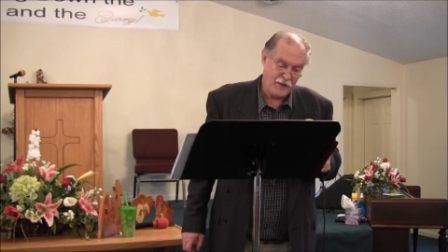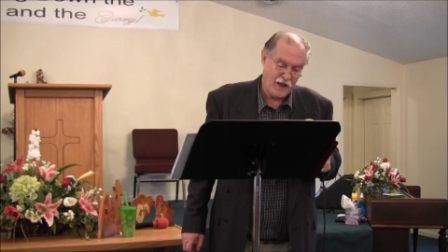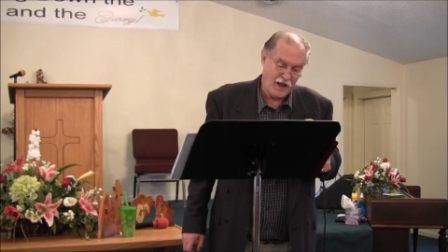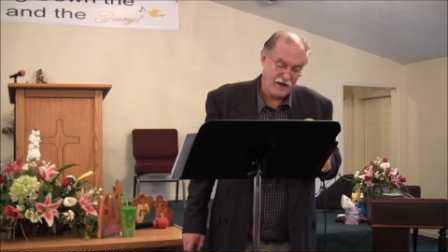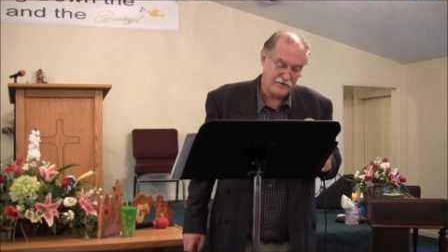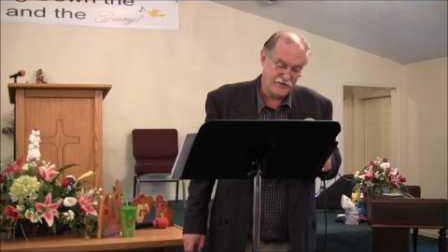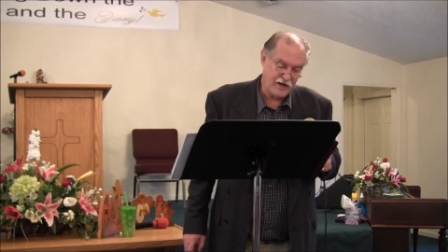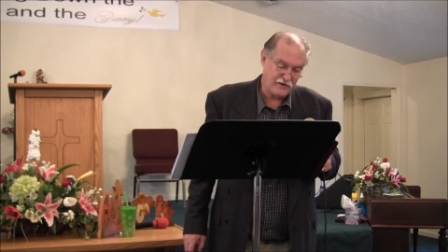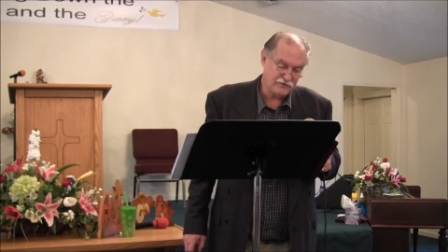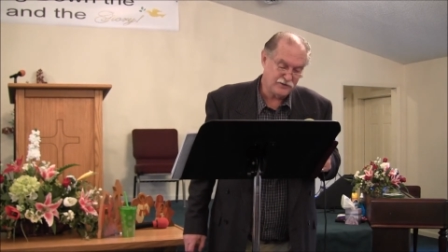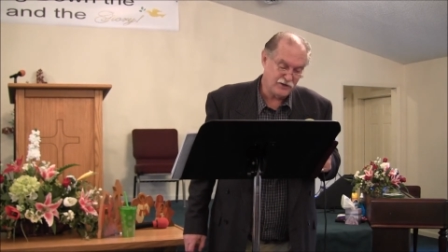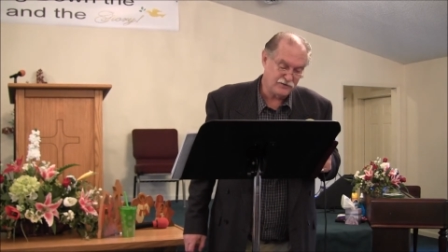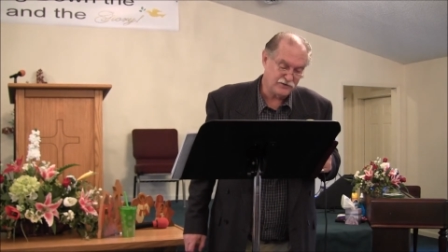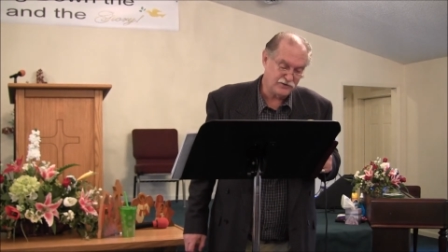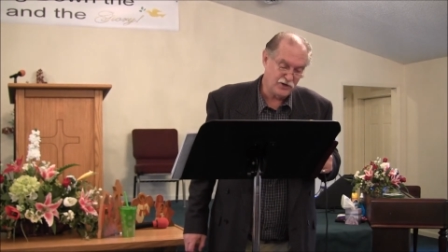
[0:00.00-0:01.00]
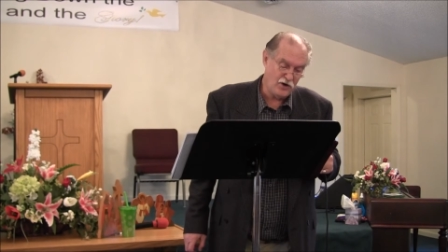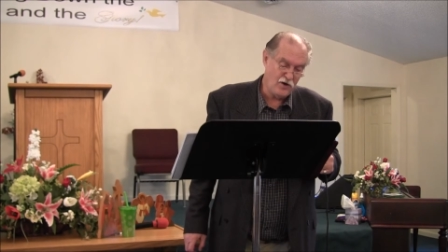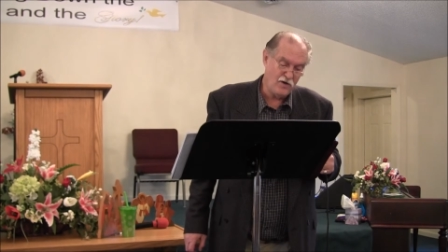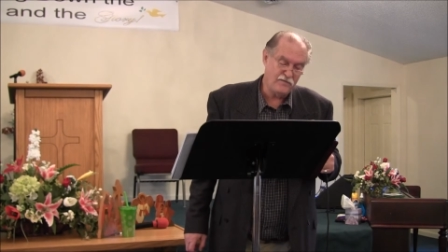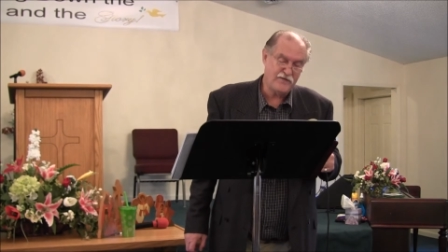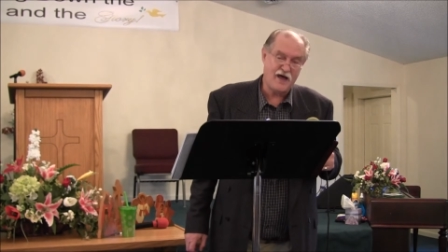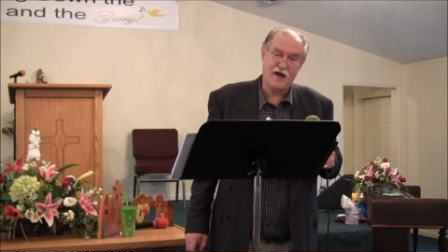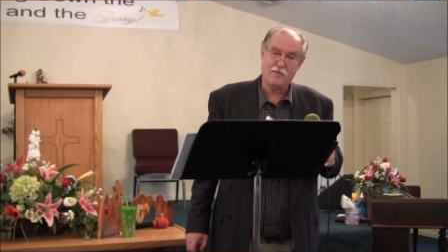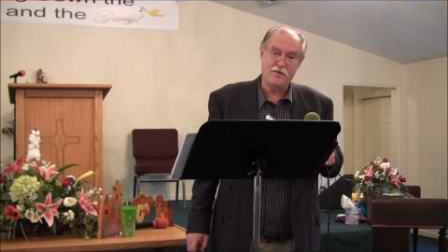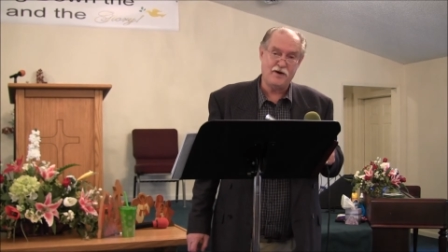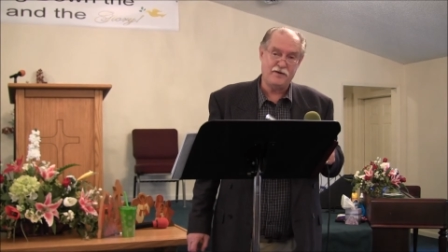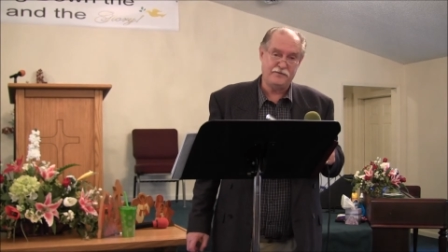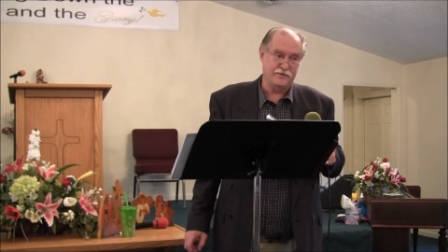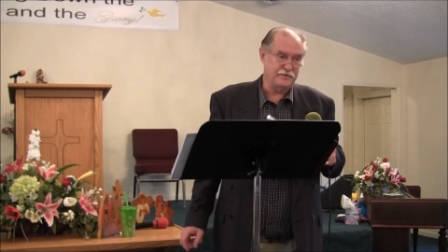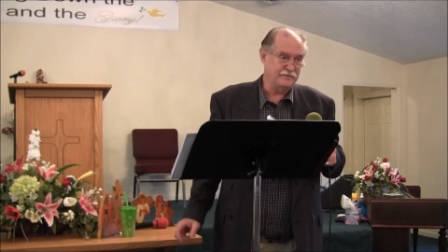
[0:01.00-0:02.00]
and thou shalt serve thy
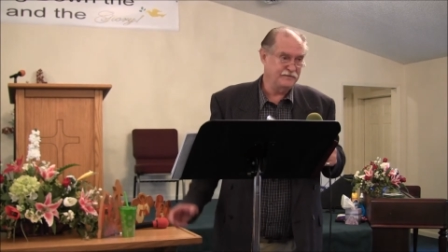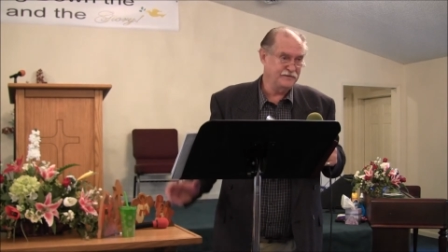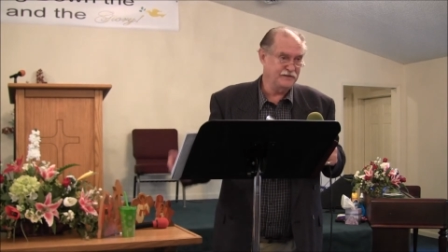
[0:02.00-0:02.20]
brother.